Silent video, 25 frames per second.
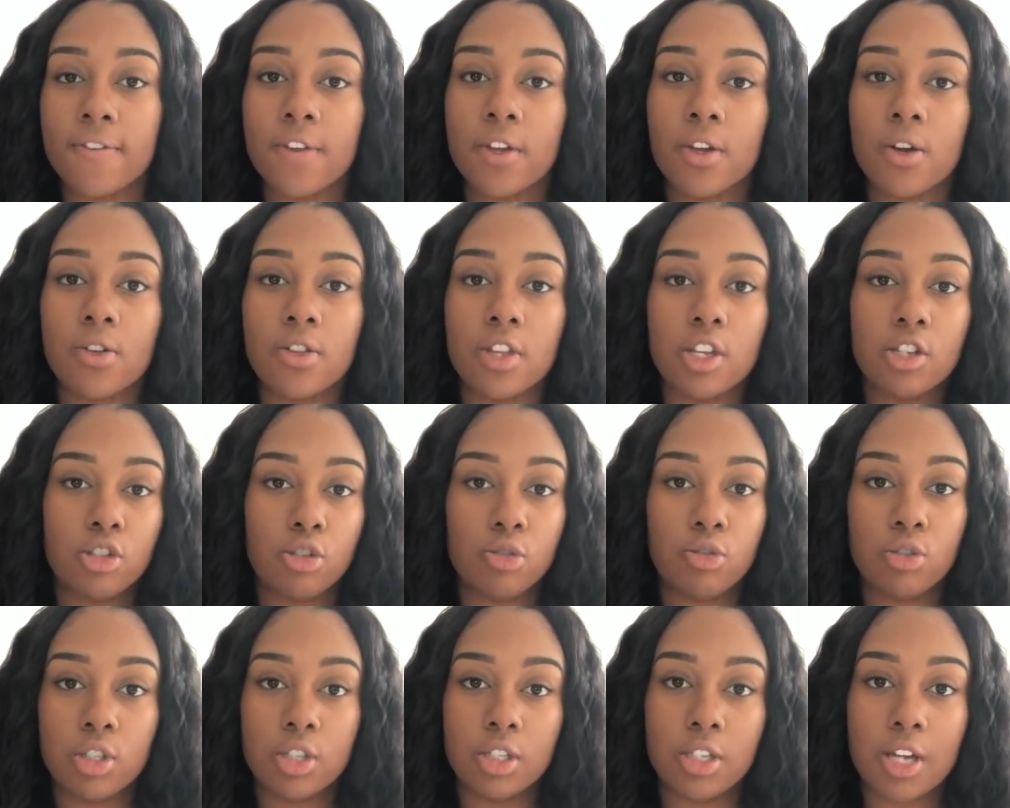feel that
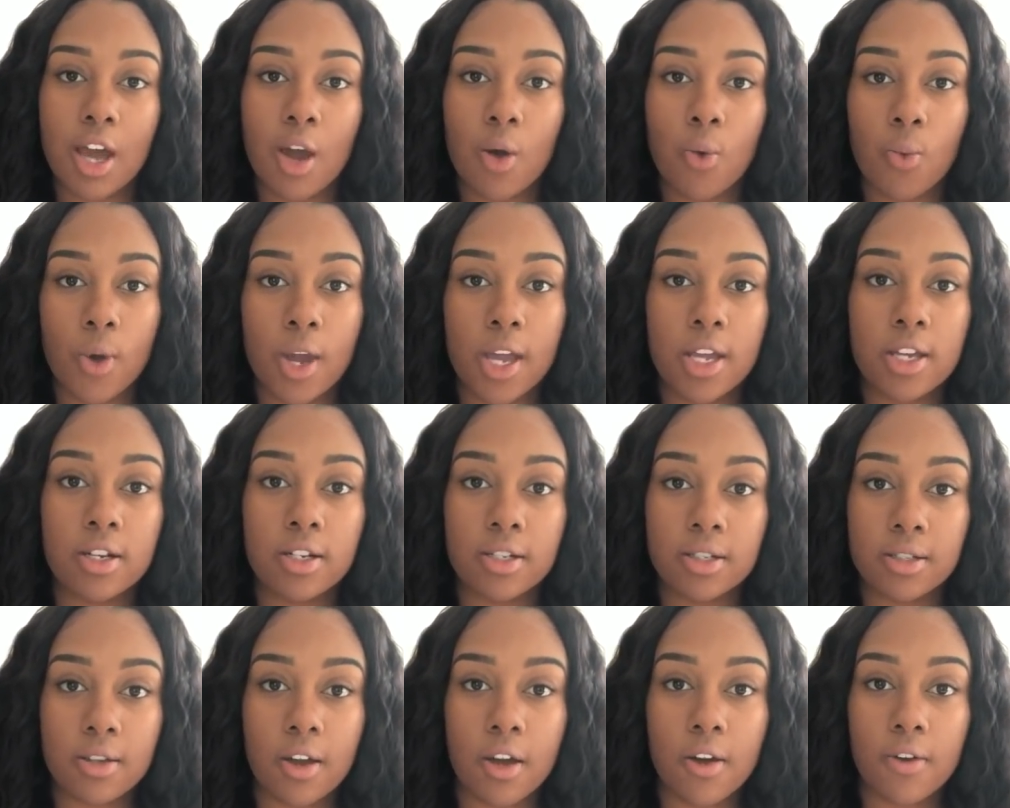you should not weigh
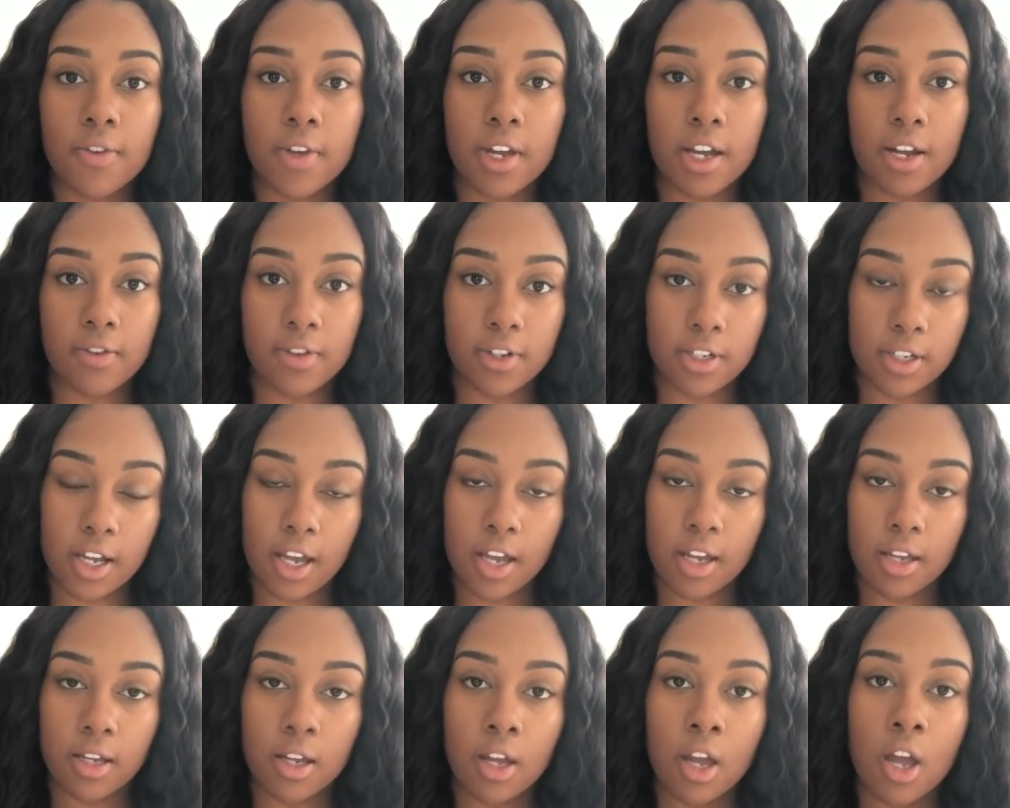yourself every
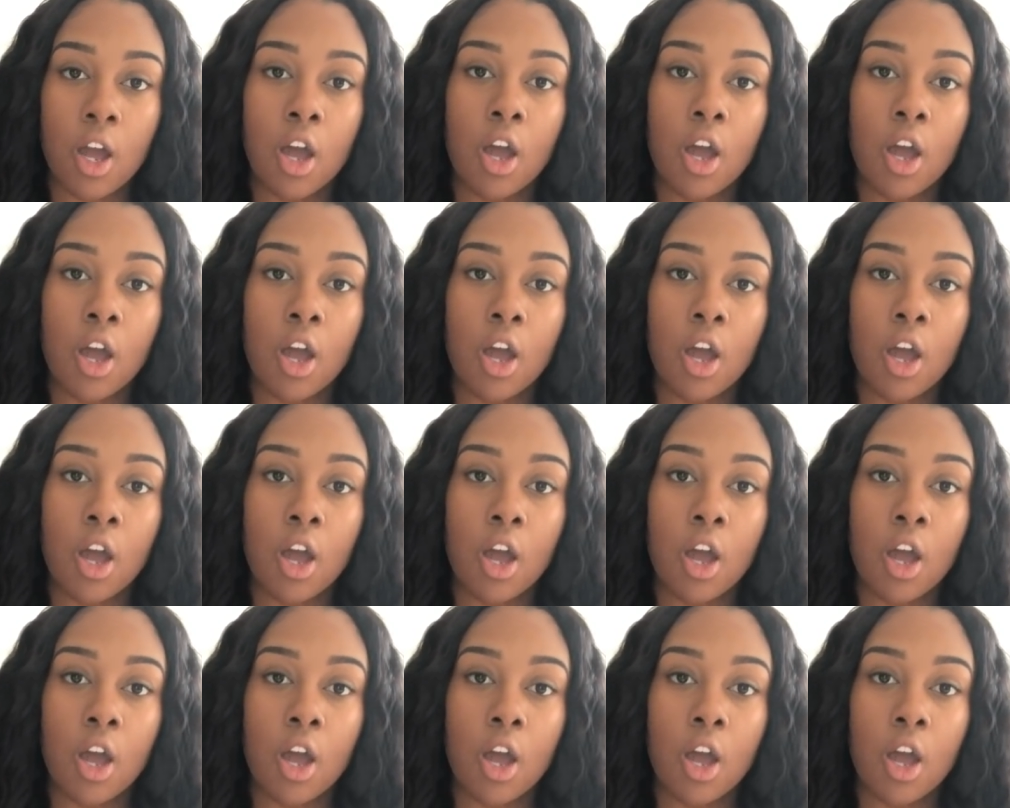day.